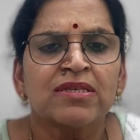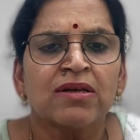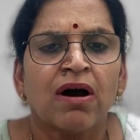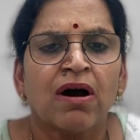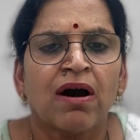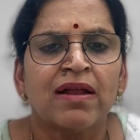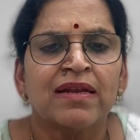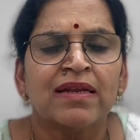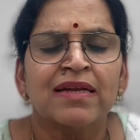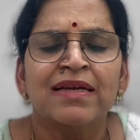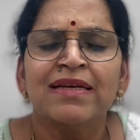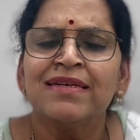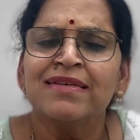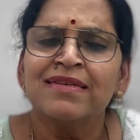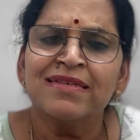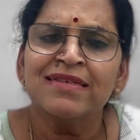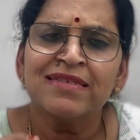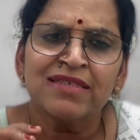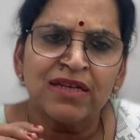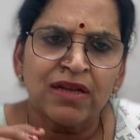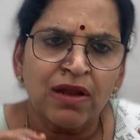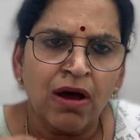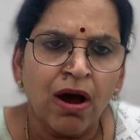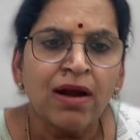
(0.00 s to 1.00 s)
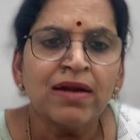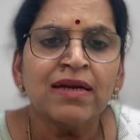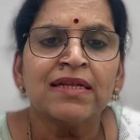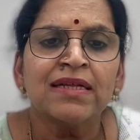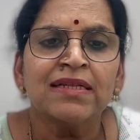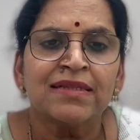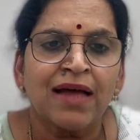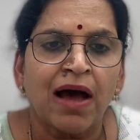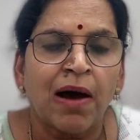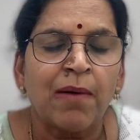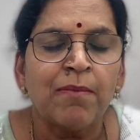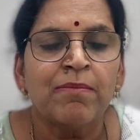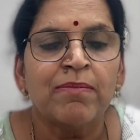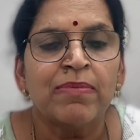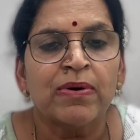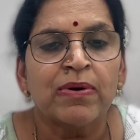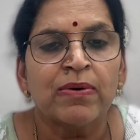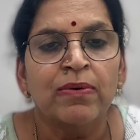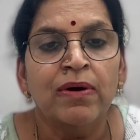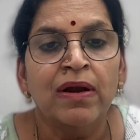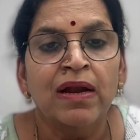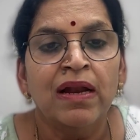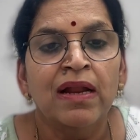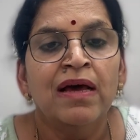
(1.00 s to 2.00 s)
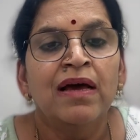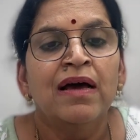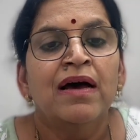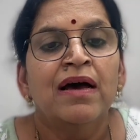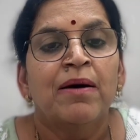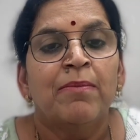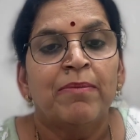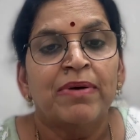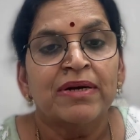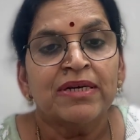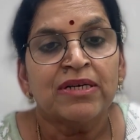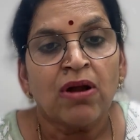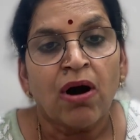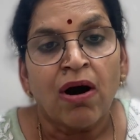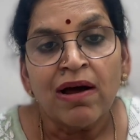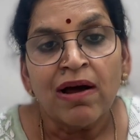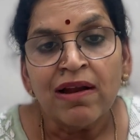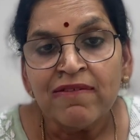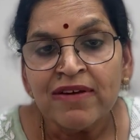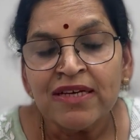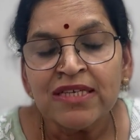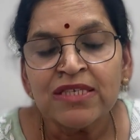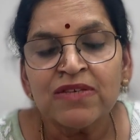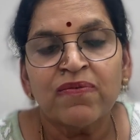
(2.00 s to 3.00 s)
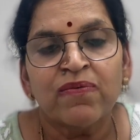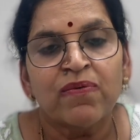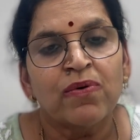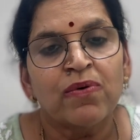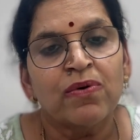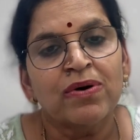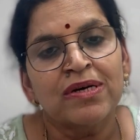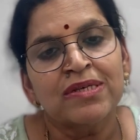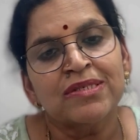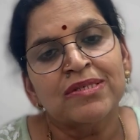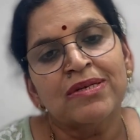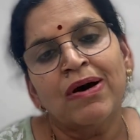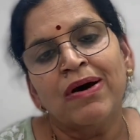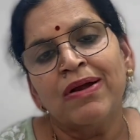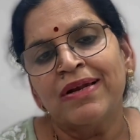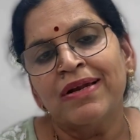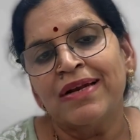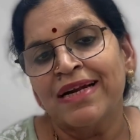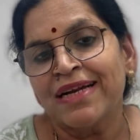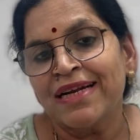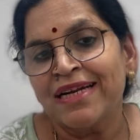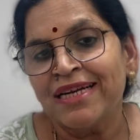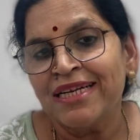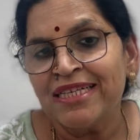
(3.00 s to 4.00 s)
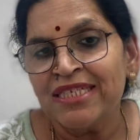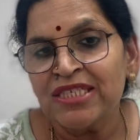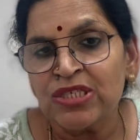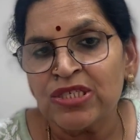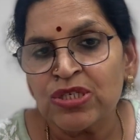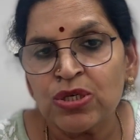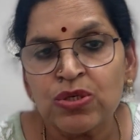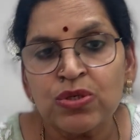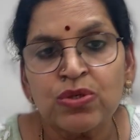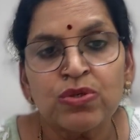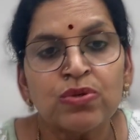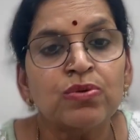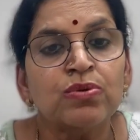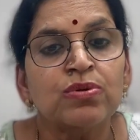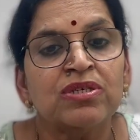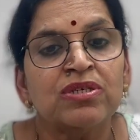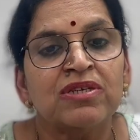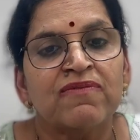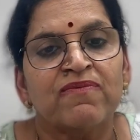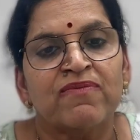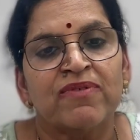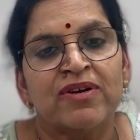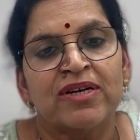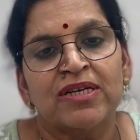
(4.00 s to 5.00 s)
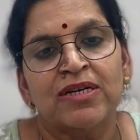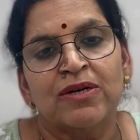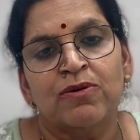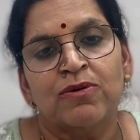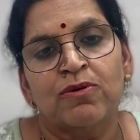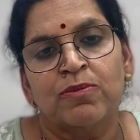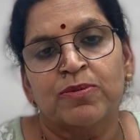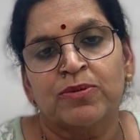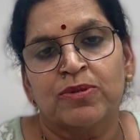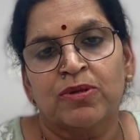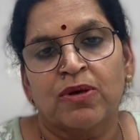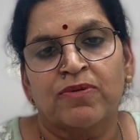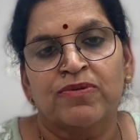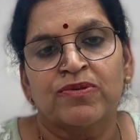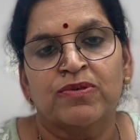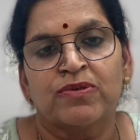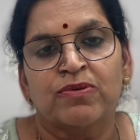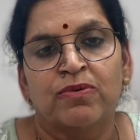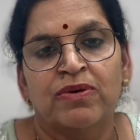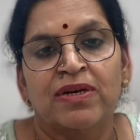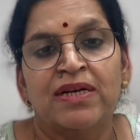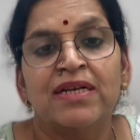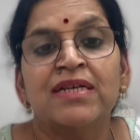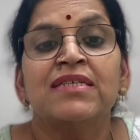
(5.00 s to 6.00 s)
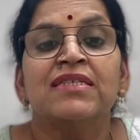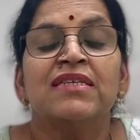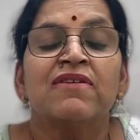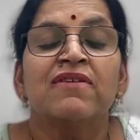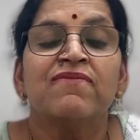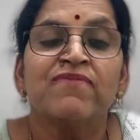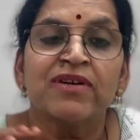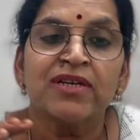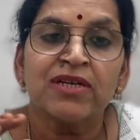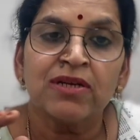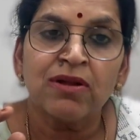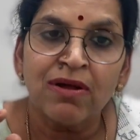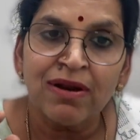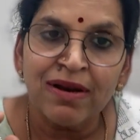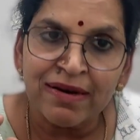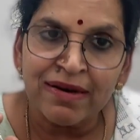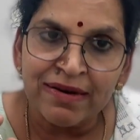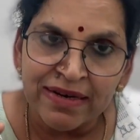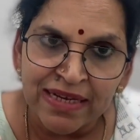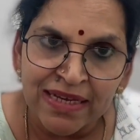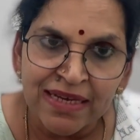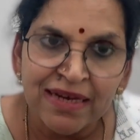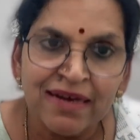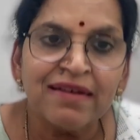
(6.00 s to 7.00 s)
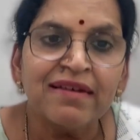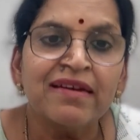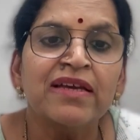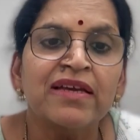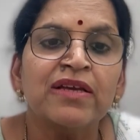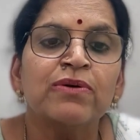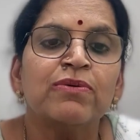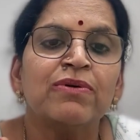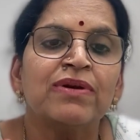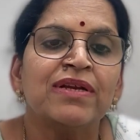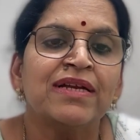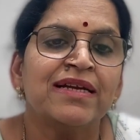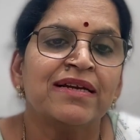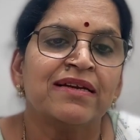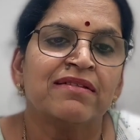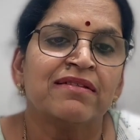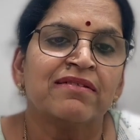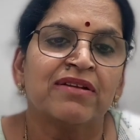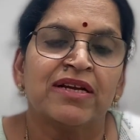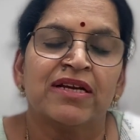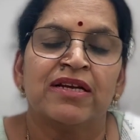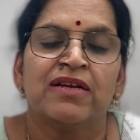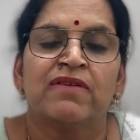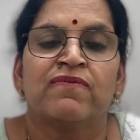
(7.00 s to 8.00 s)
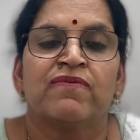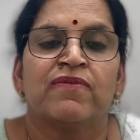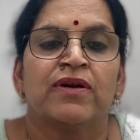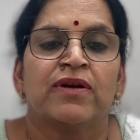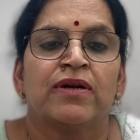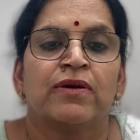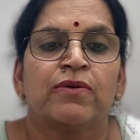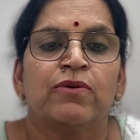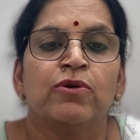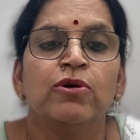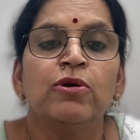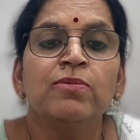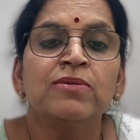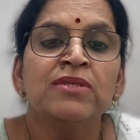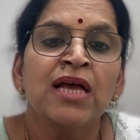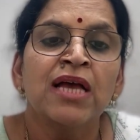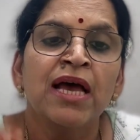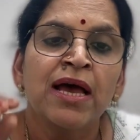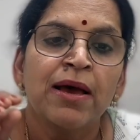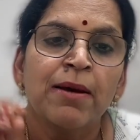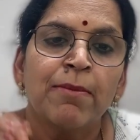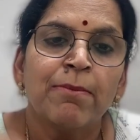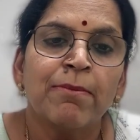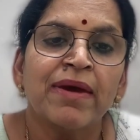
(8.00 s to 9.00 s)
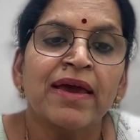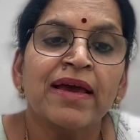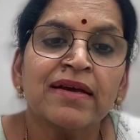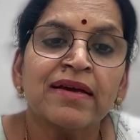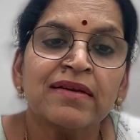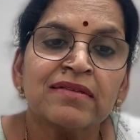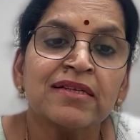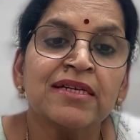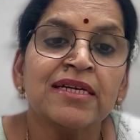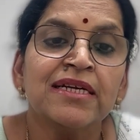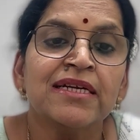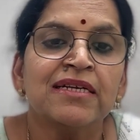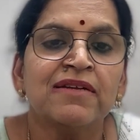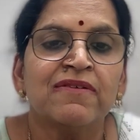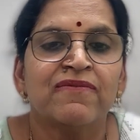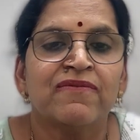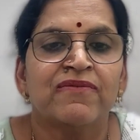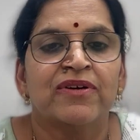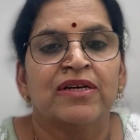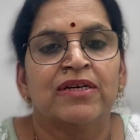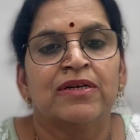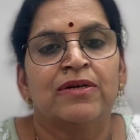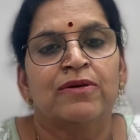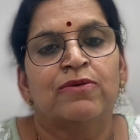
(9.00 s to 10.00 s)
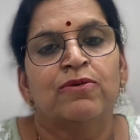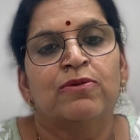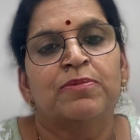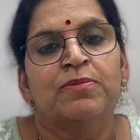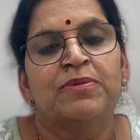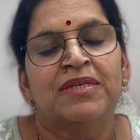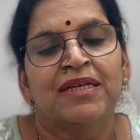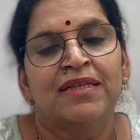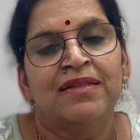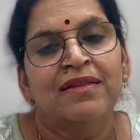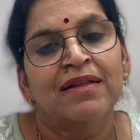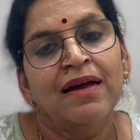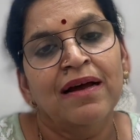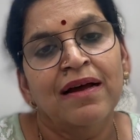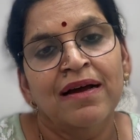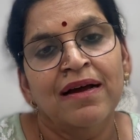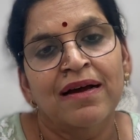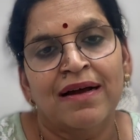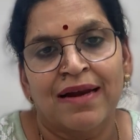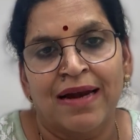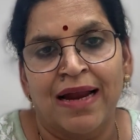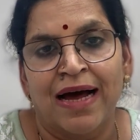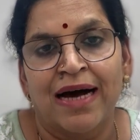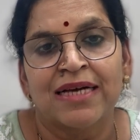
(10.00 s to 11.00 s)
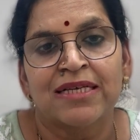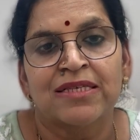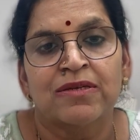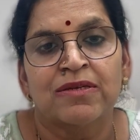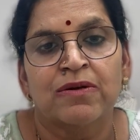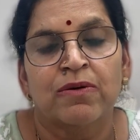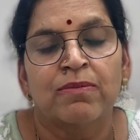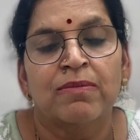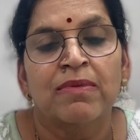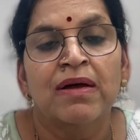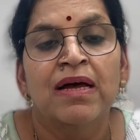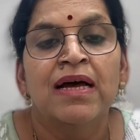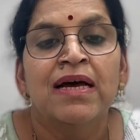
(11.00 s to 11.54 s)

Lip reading: on, it is not a thumb rule, but always focus on at least 2 different groups of students. If at all really you need 3 different groups, make 3 different groups in the classroom.